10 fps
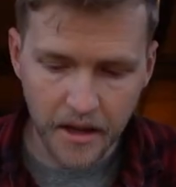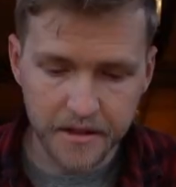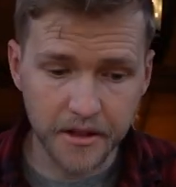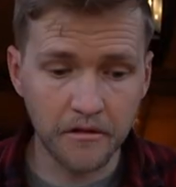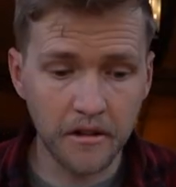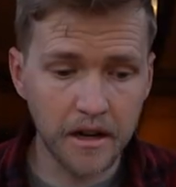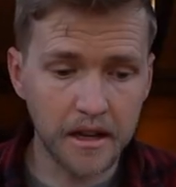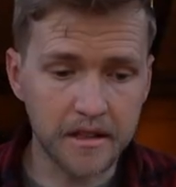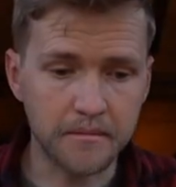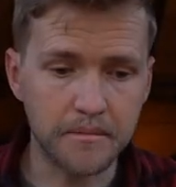So you really
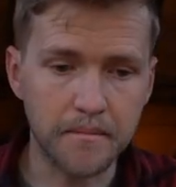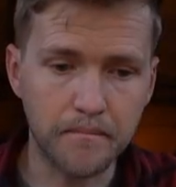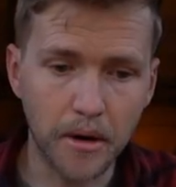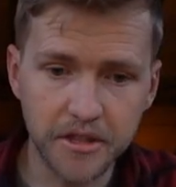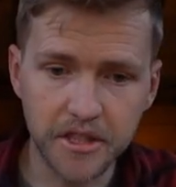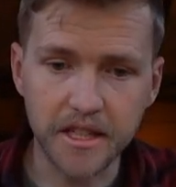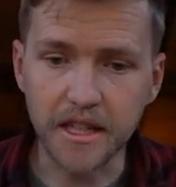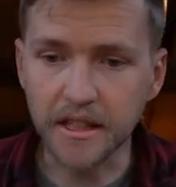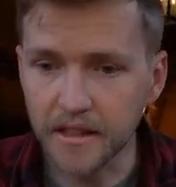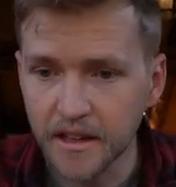need to be
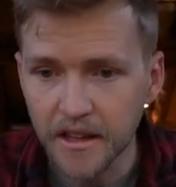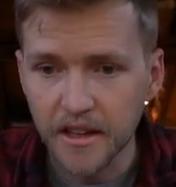budgeting